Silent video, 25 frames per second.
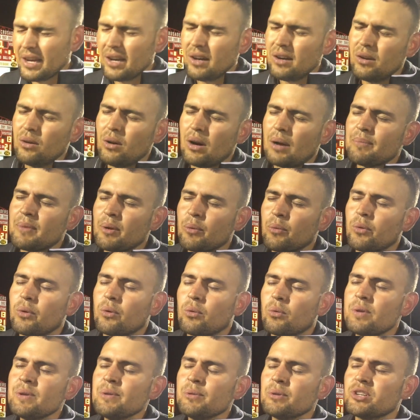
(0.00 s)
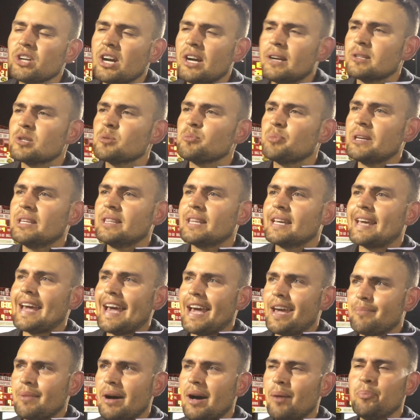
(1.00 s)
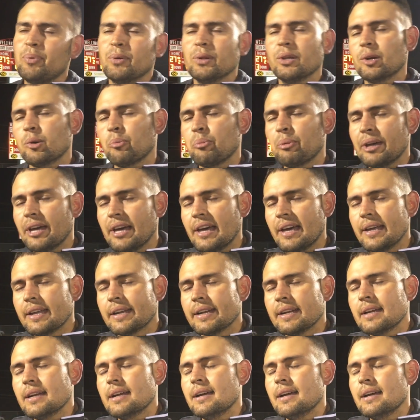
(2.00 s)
No, I mean, we were trying to speed the game up a little bit.